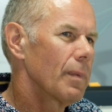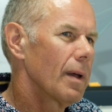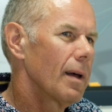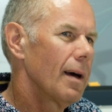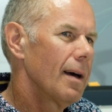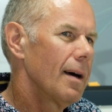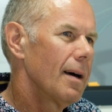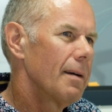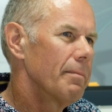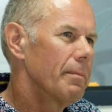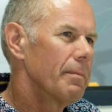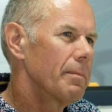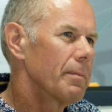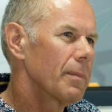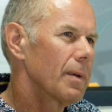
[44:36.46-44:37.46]

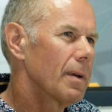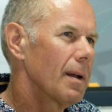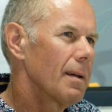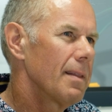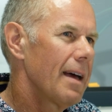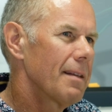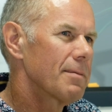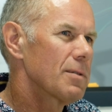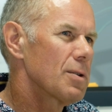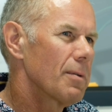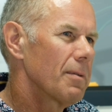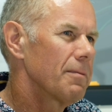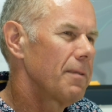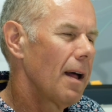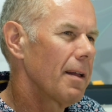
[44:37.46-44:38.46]
That sort
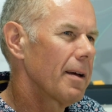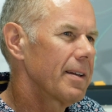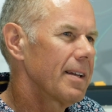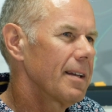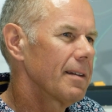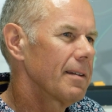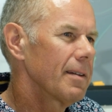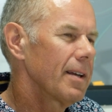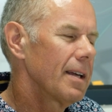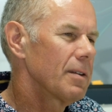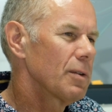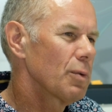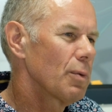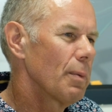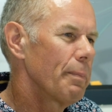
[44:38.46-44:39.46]
of followed
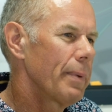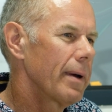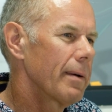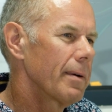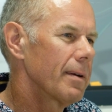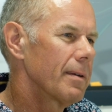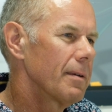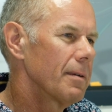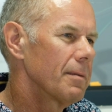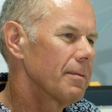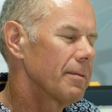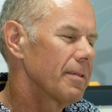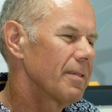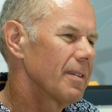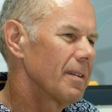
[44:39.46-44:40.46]
into a period of
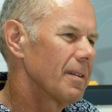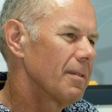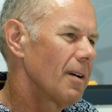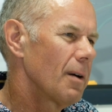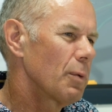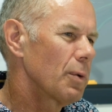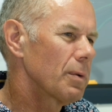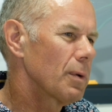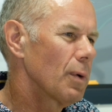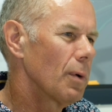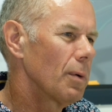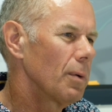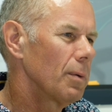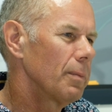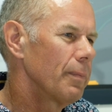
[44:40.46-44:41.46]
I wouldn't
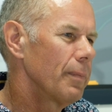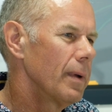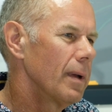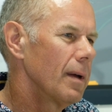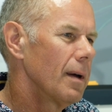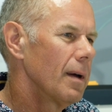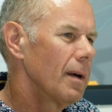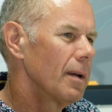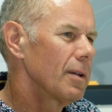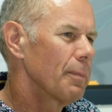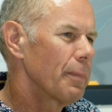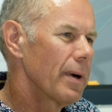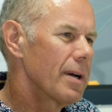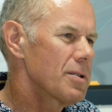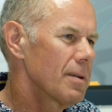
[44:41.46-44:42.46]
call
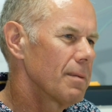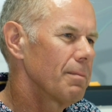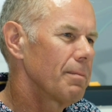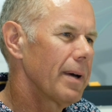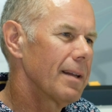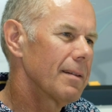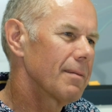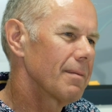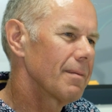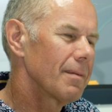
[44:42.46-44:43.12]
depression, but